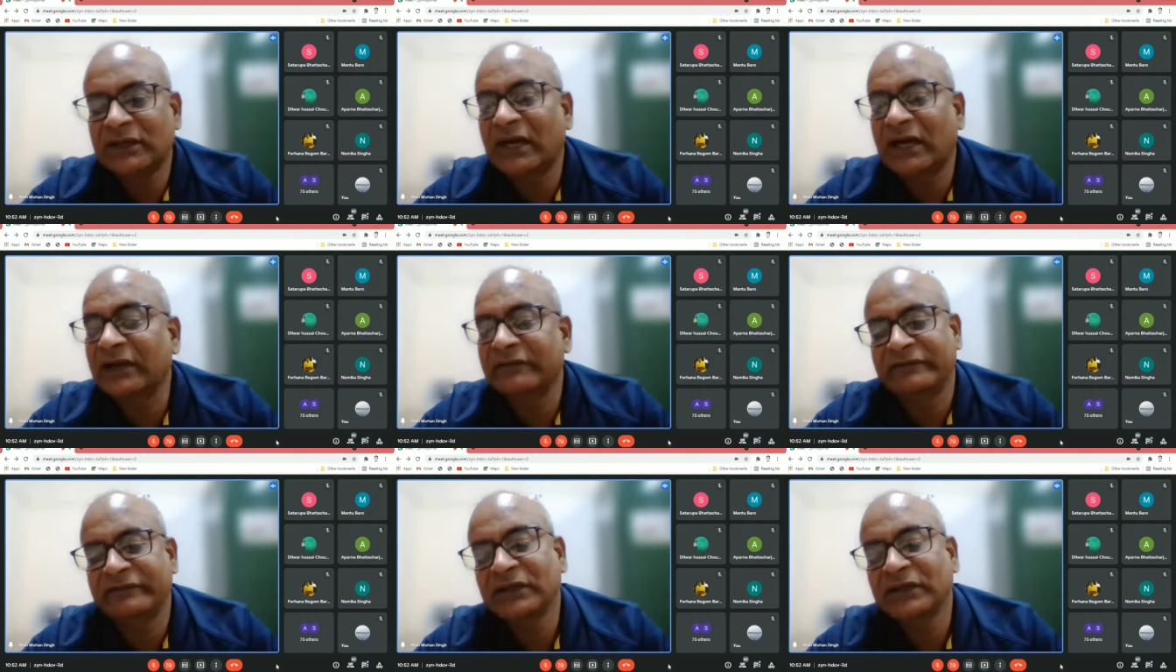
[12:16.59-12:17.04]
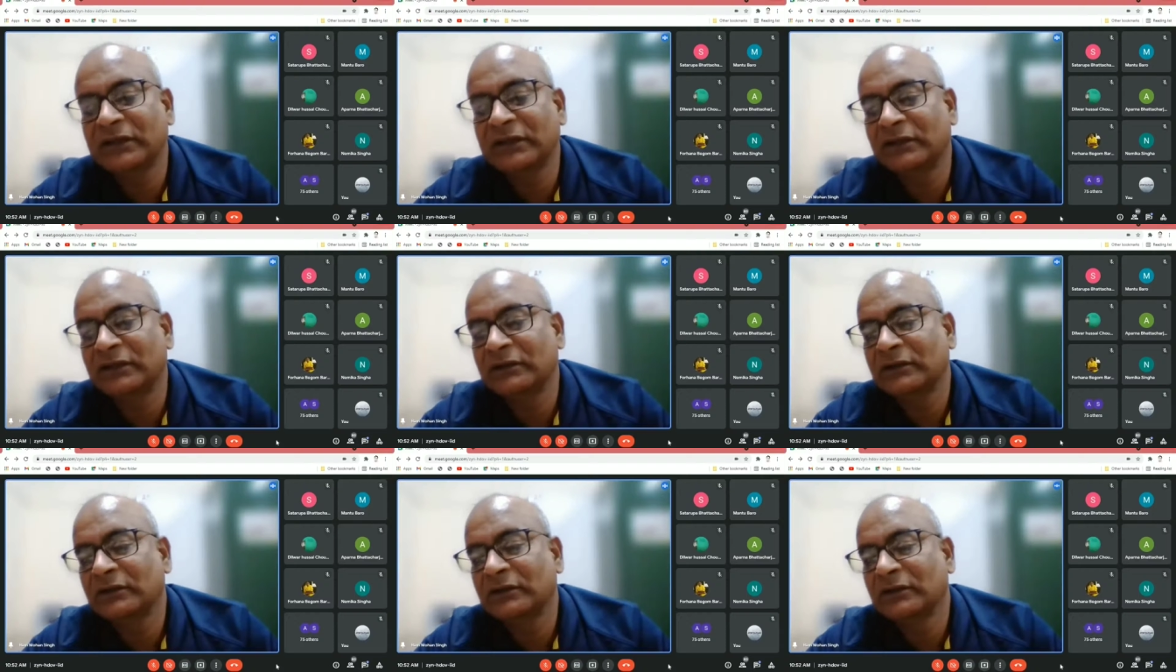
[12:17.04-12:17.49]
I
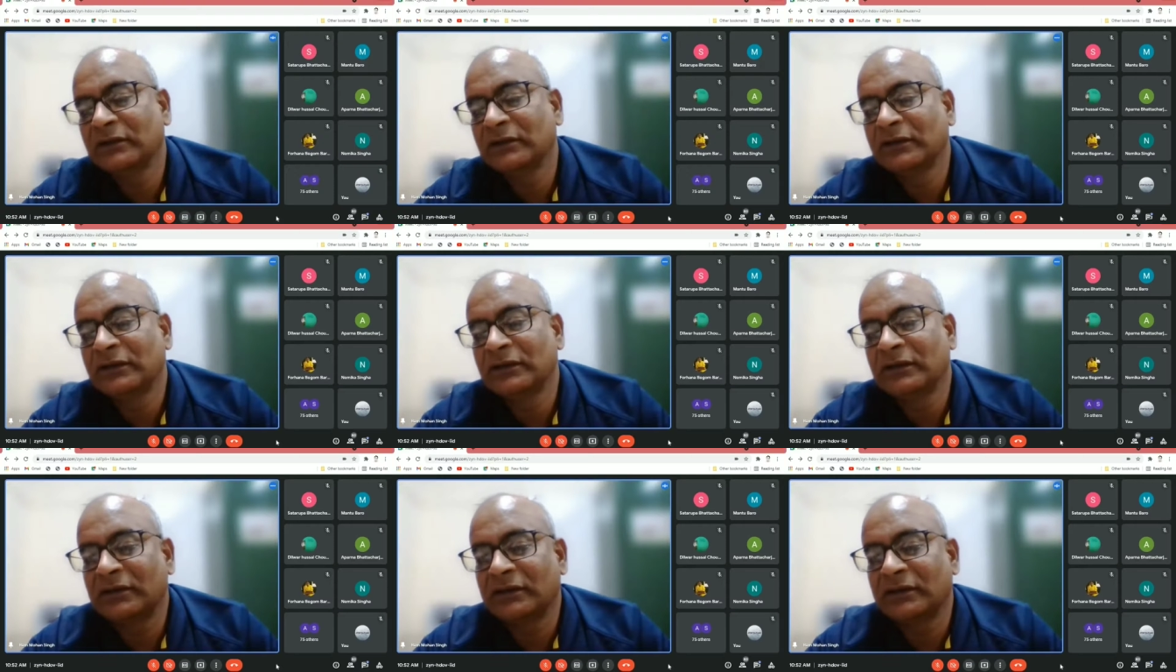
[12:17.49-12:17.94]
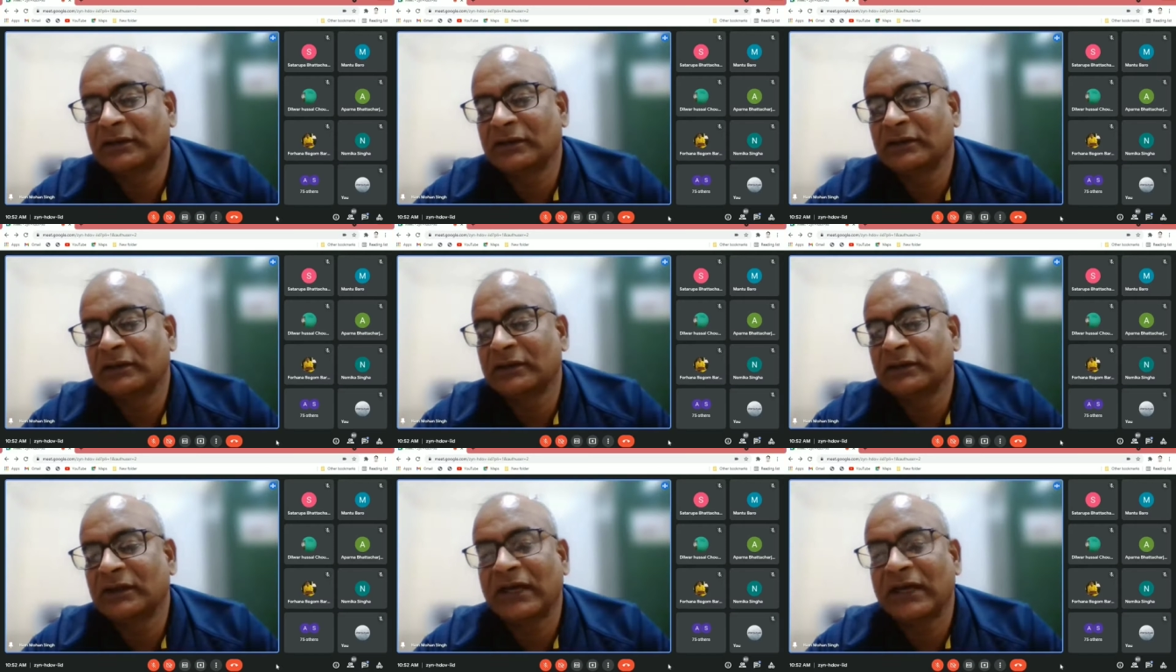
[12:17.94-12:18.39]
feel,
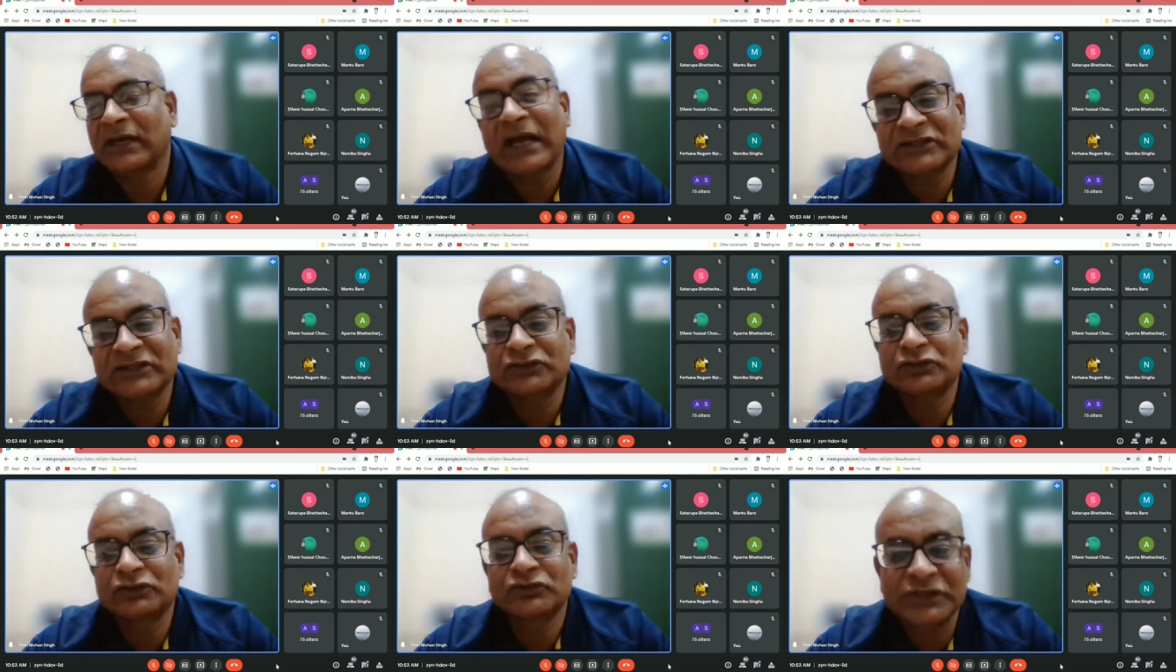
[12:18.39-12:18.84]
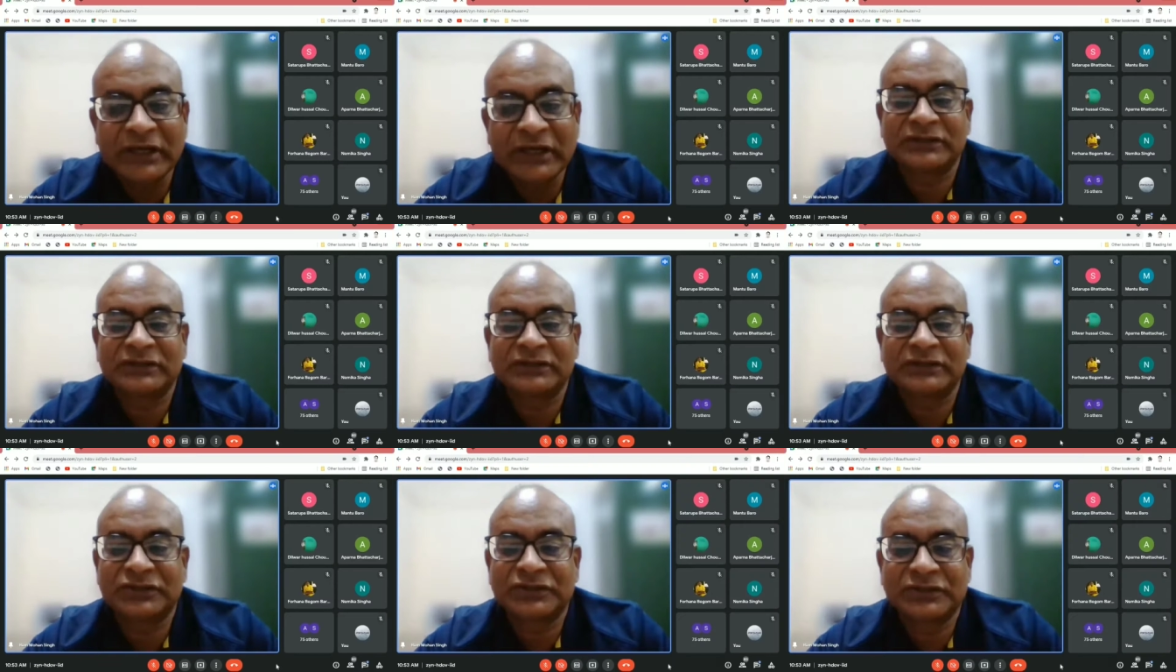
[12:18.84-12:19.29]
uh, has to
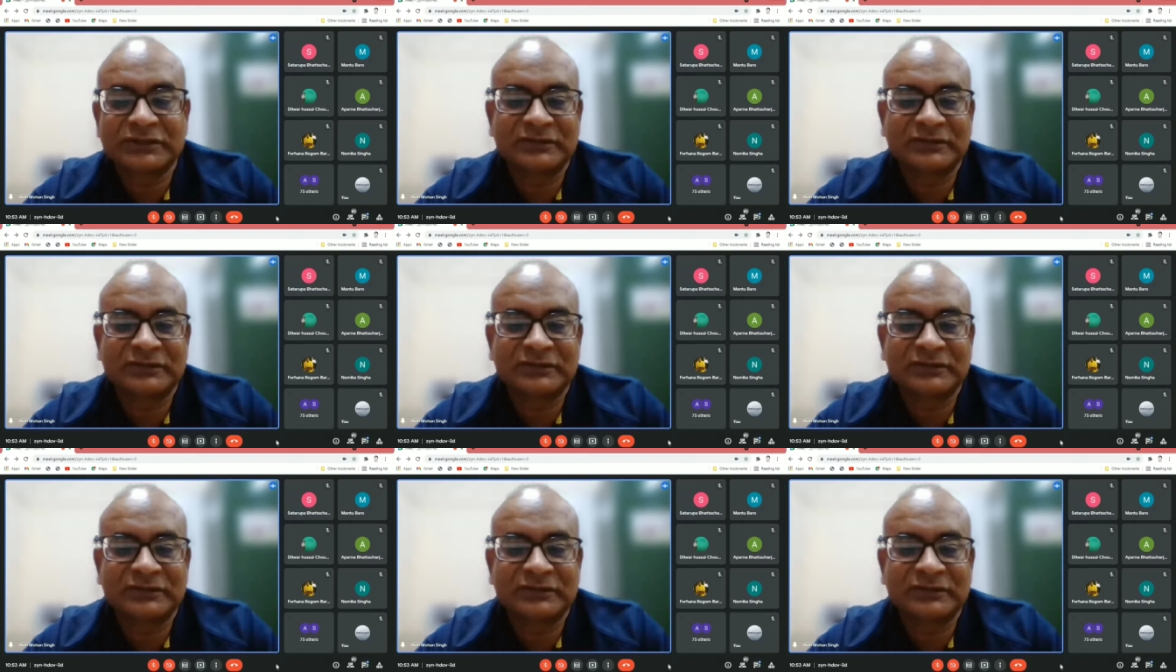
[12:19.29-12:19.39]
change.